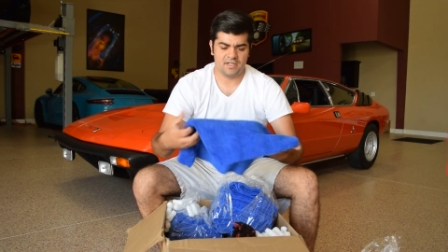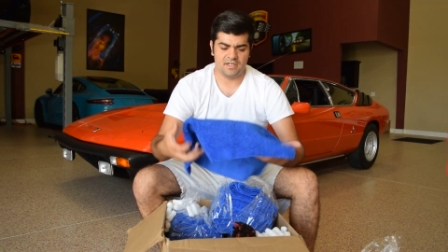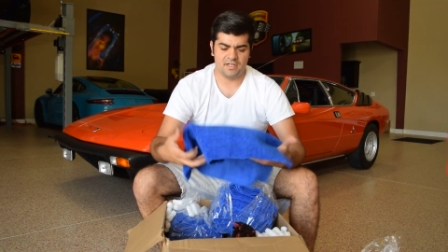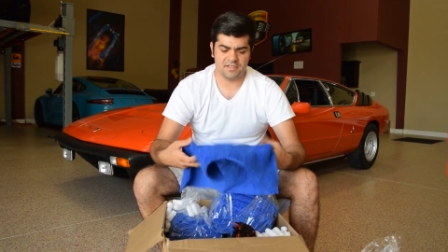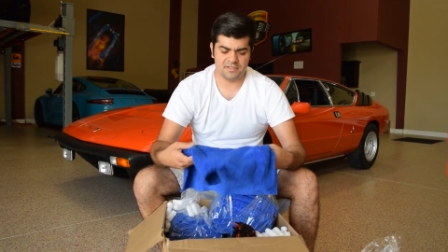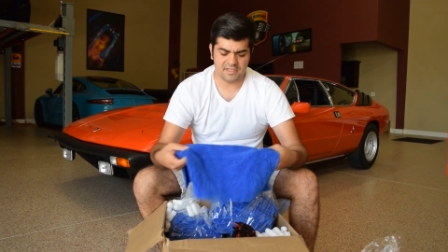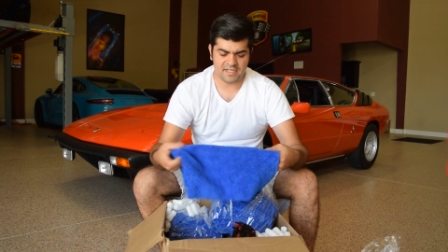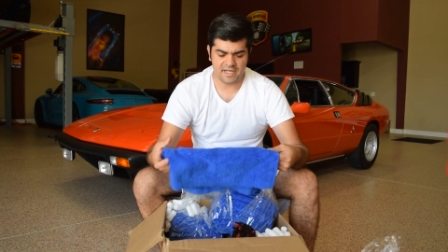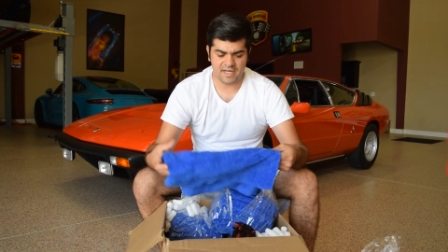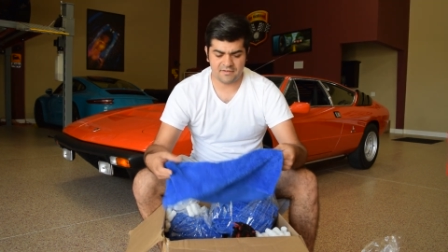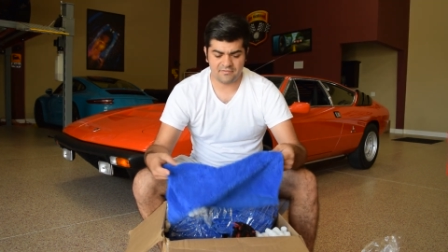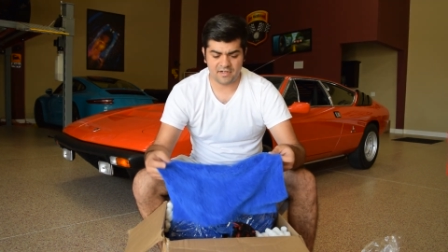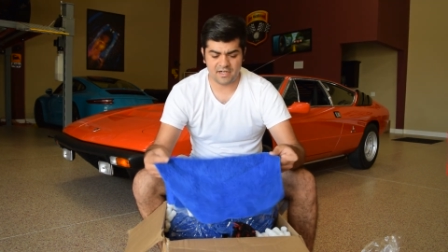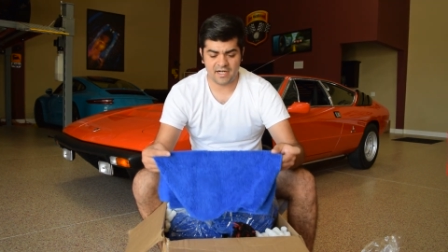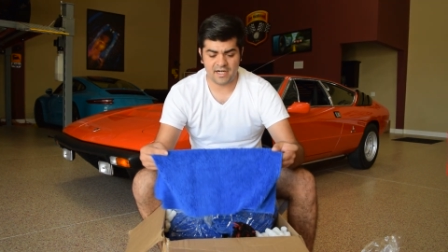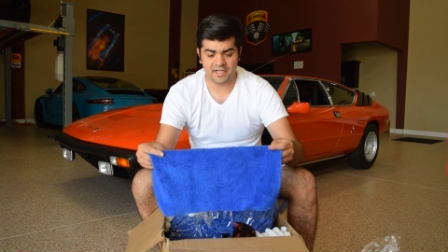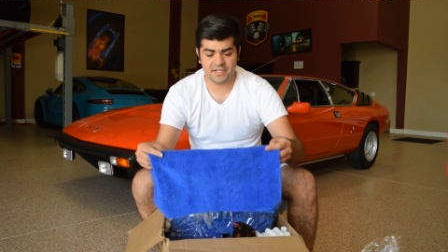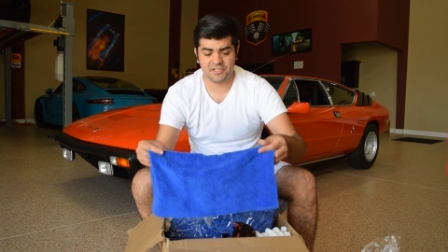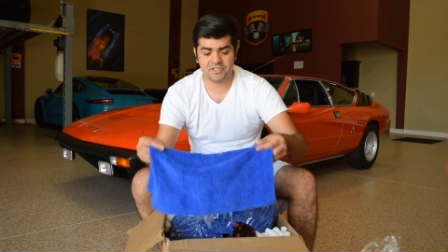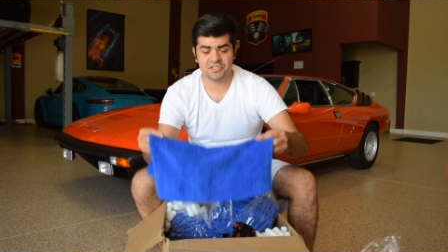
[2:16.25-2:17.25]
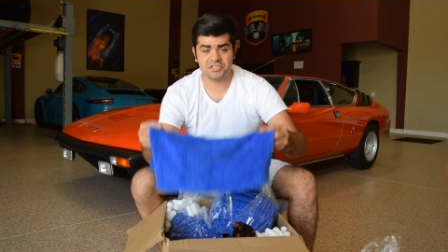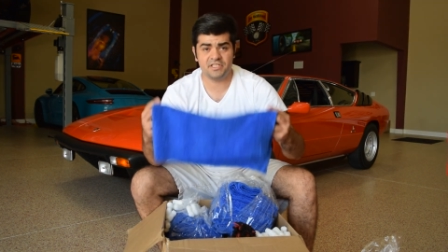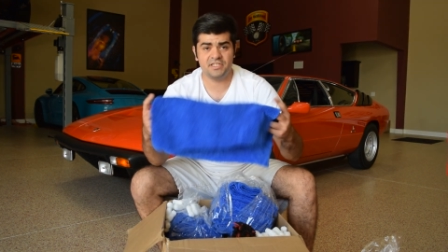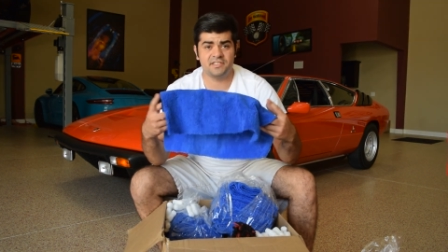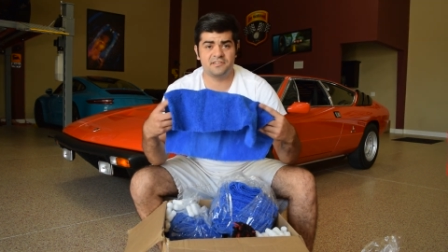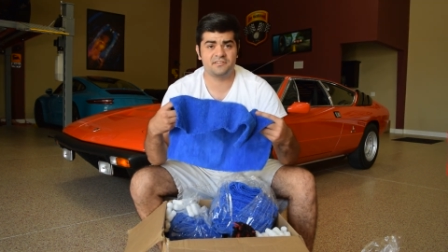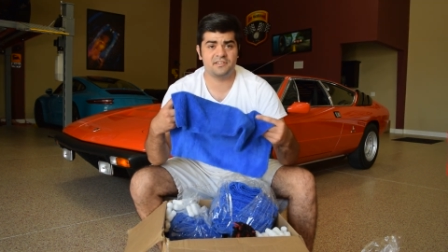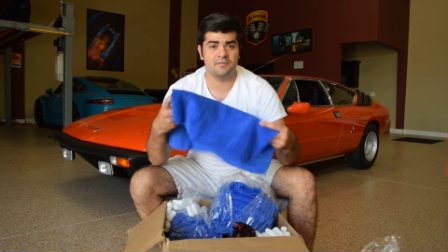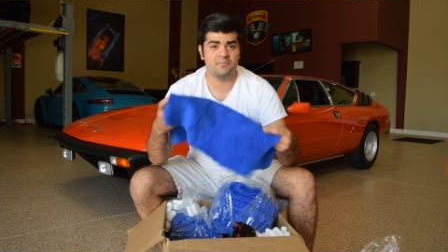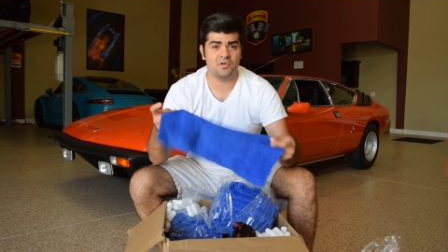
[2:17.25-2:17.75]
Uh, they have a higher
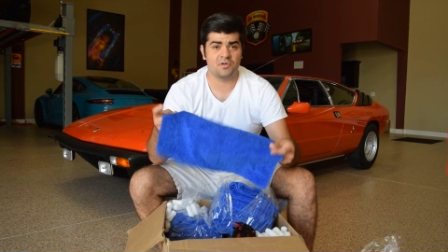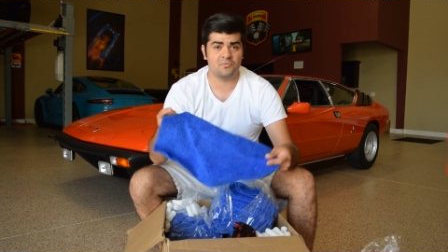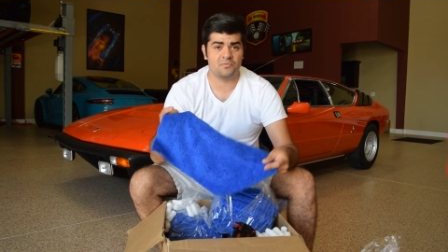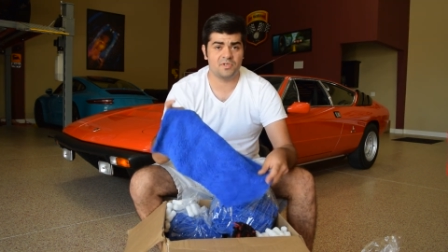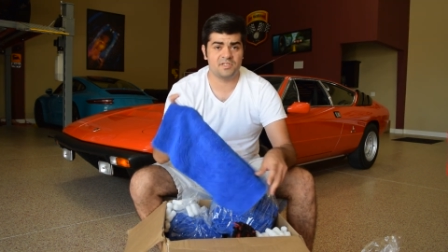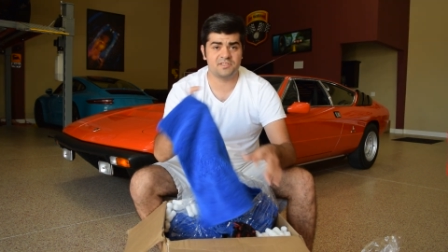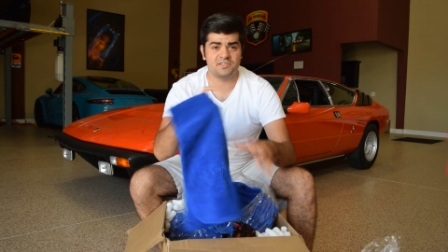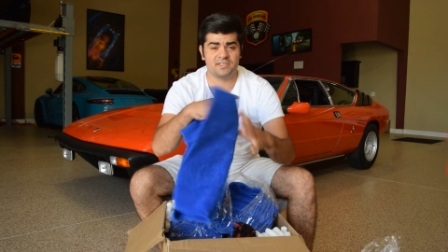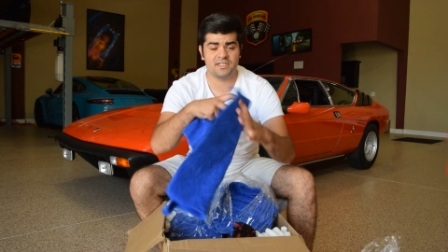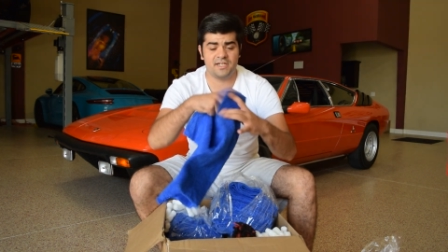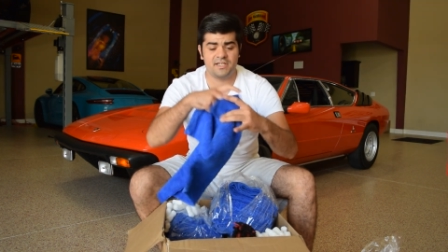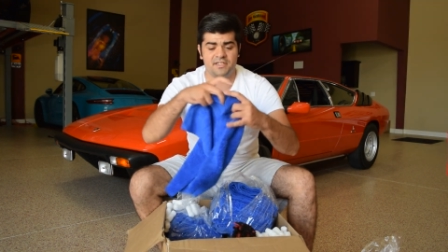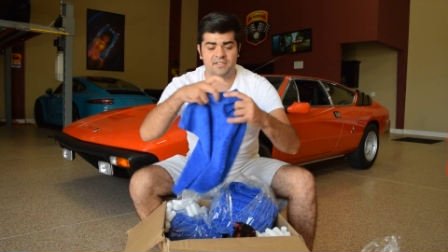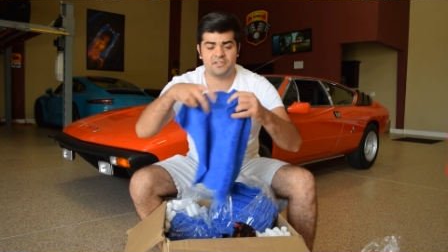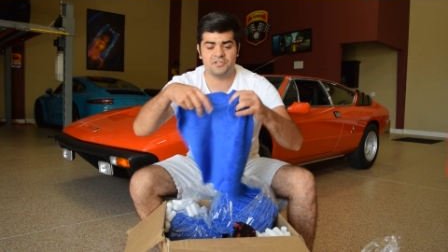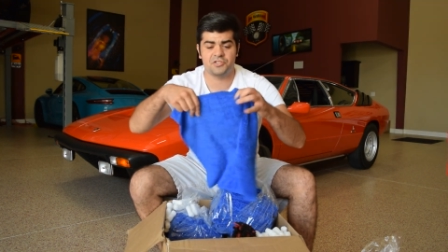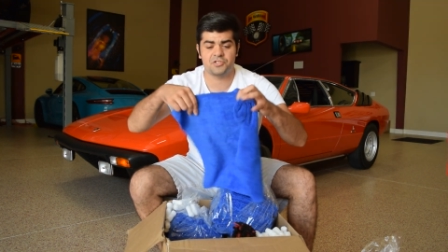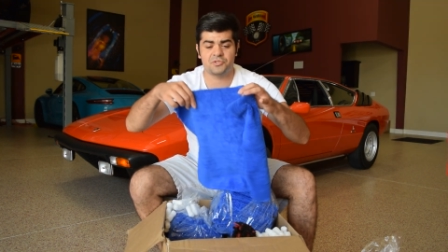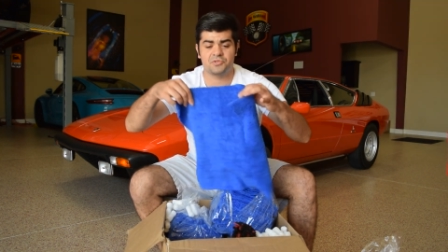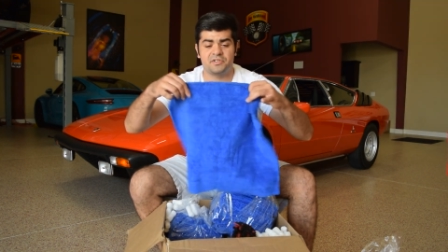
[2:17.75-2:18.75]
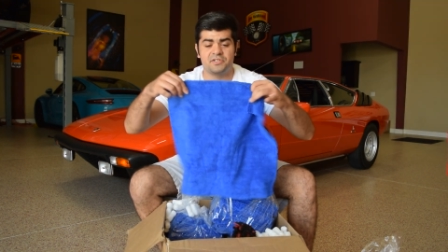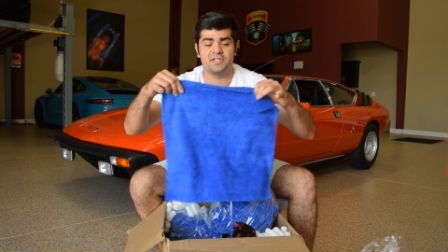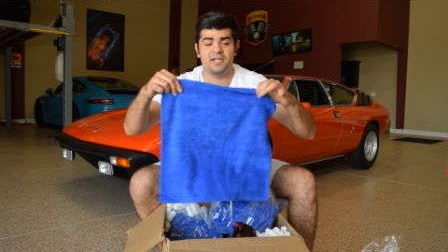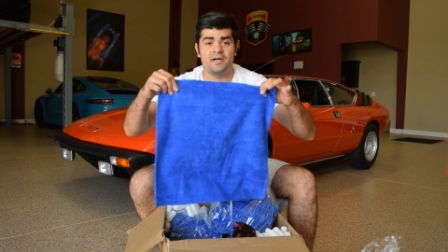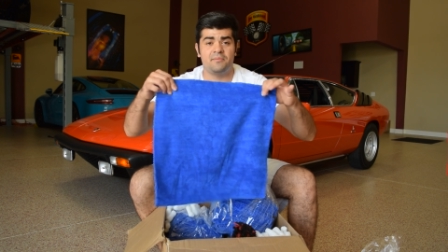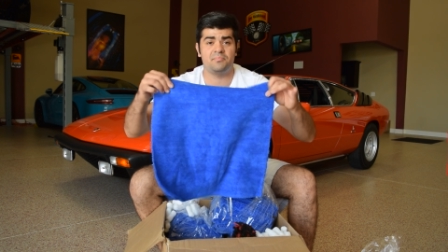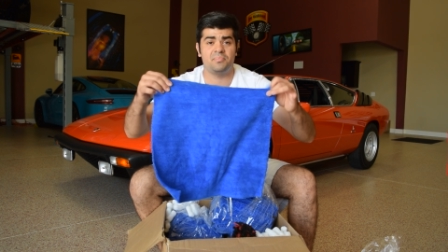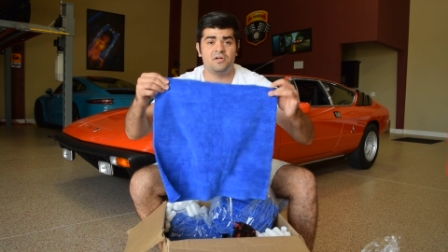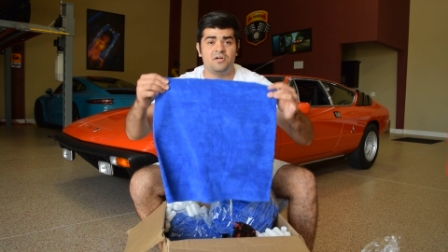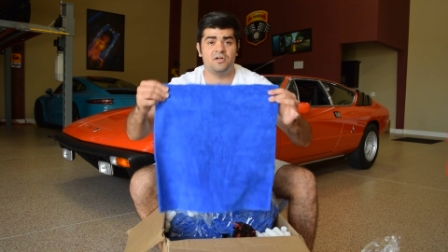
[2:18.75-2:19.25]
GSM on one side and a short
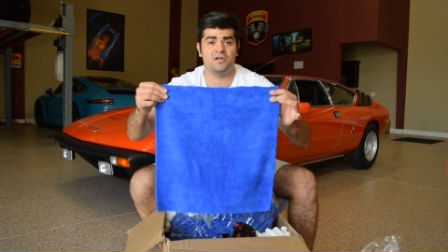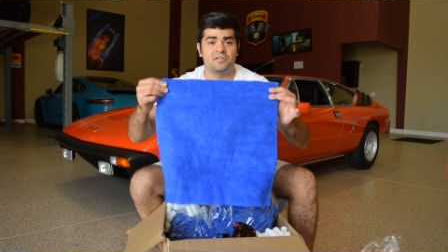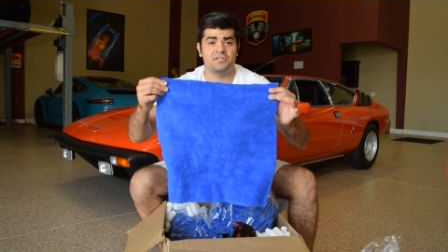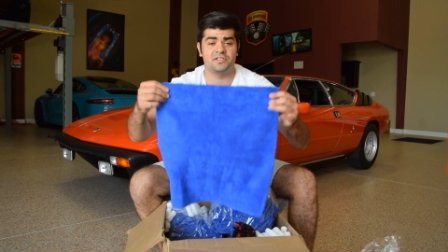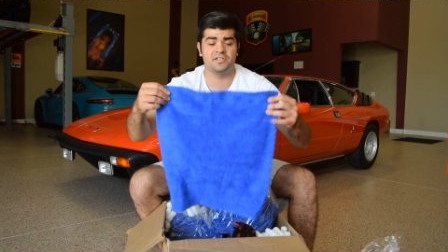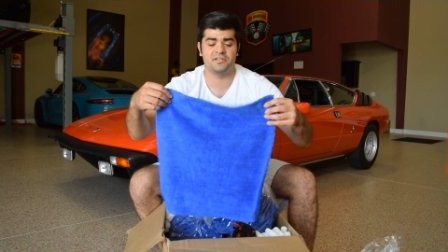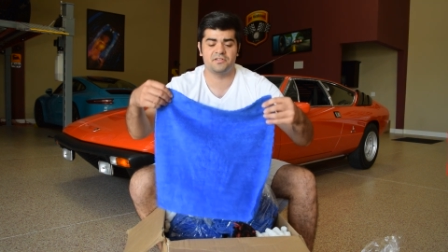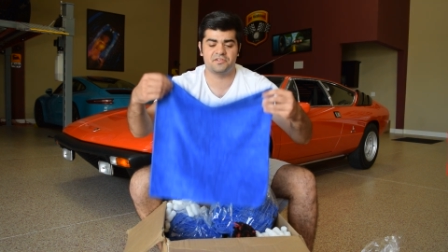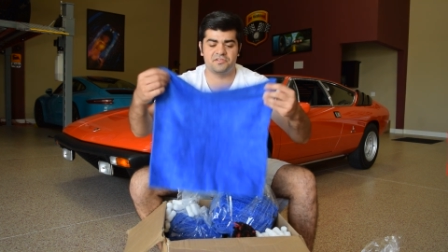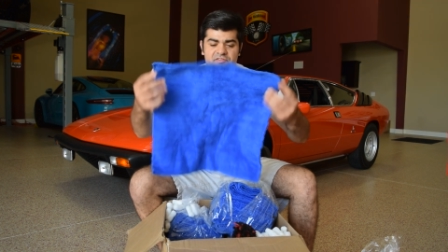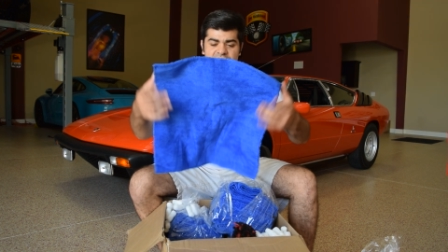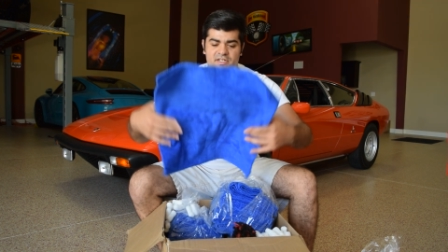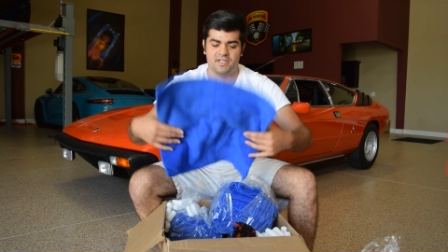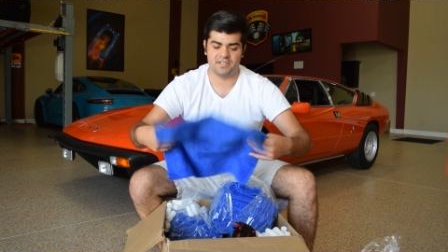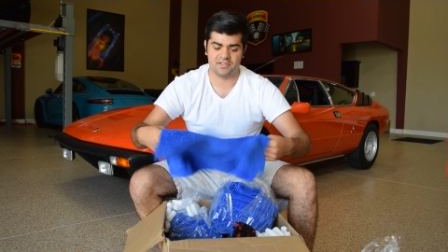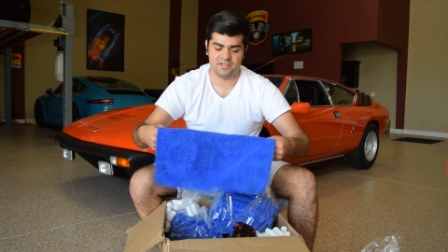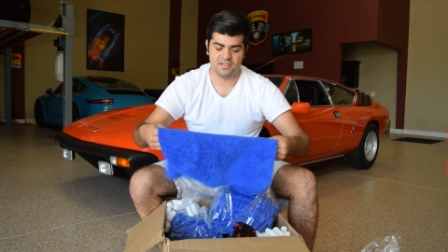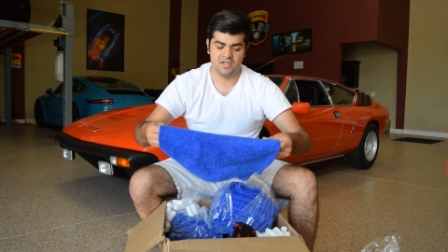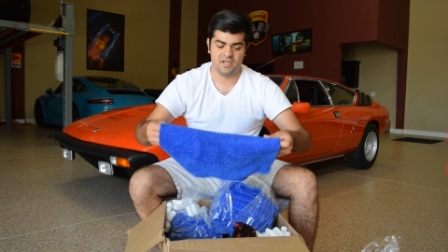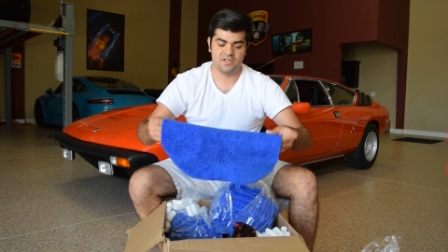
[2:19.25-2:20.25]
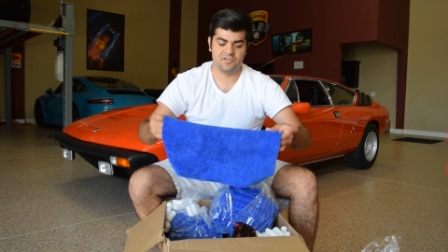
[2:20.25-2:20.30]
nap on the other side.